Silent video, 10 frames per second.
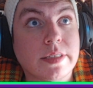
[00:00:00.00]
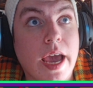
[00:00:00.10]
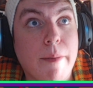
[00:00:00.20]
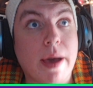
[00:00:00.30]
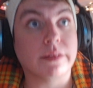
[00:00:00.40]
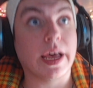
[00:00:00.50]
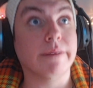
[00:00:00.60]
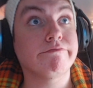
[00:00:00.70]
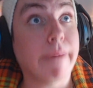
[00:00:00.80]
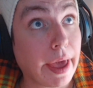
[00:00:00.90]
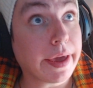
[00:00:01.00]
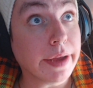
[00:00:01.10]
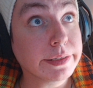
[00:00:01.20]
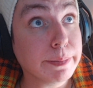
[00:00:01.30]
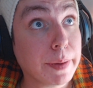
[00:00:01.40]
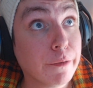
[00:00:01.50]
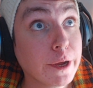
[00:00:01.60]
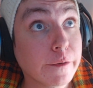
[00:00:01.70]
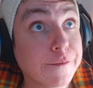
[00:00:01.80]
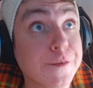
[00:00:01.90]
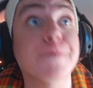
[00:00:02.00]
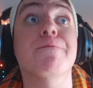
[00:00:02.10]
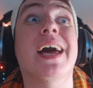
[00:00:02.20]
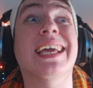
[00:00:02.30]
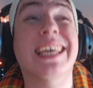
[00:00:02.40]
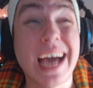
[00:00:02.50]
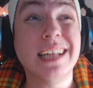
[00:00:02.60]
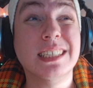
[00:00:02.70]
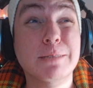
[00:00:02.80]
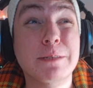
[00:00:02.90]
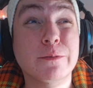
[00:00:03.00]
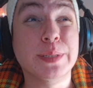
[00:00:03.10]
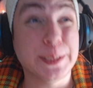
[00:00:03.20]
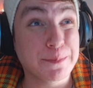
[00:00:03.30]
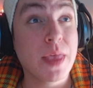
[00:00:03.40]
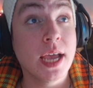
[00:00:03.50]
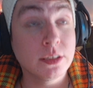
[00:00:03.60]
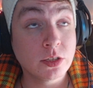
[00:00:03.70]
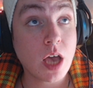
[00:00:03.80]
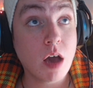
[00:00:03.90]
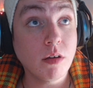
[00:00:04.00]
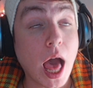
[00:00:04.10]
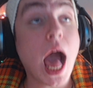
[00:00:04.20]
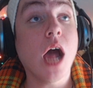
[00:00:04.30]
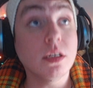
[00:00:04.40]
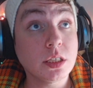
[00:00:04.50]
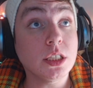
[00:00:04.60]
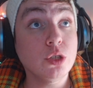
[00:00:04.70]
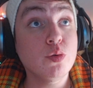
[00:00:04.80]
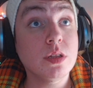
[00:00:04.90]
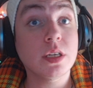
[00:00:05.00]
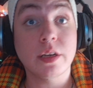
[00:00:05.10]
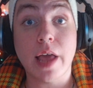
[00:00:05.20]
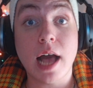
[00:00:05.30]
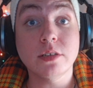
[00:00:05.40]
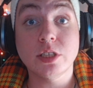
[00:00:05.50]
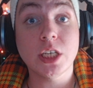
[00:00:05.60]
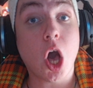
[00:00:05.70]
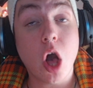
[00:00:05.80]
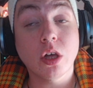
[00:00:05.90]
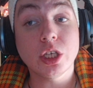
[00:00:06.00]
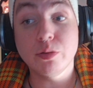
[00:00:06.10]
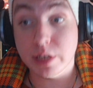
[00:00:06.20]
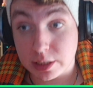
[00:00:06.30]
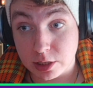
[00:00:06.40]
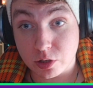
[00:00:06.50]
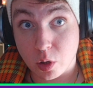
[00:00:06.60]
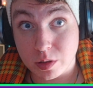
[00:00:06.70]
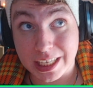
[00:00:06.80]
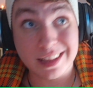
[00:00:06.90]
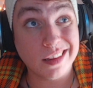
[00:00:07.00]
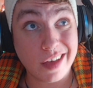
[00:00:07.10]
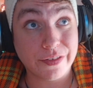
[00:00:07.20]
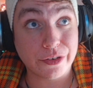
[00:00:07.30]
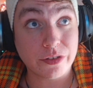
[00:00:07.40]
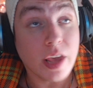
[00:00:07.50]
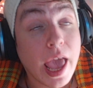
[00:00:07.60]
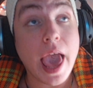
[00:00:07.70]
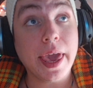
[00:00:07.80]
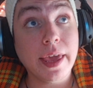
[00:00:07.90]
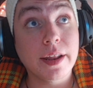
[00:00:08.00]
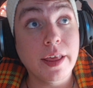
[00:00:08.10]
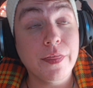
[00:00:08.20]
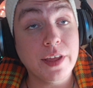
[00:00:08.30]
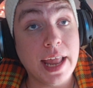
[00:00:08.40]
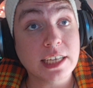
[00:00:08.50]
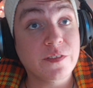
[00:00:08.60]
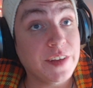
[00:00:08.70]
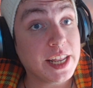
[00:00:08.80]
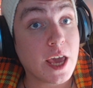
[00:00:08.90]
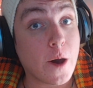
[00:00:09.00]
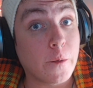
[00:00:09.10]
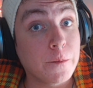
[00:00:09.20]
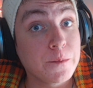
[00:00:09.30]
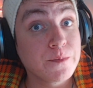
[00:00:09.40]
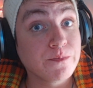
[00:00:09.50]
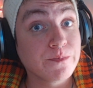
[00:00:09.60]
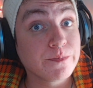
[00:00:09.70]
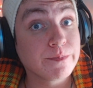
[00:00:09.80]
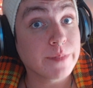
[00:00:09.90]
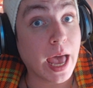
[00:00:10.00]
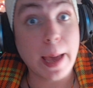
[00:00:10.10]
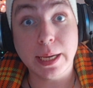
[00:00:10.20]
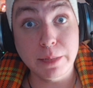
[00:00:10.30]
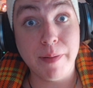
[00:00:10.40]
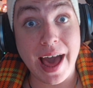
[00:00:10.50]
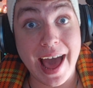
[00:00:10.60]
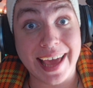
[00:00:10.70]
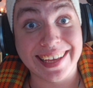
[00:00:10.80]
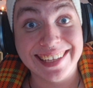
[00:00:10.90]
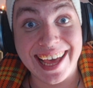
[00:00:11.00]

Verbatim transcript: say about that. I got to be real with you. I got to be real. So I'll see you in the I'll see all you Nick Nittoli lovers in the next video. Goodbye.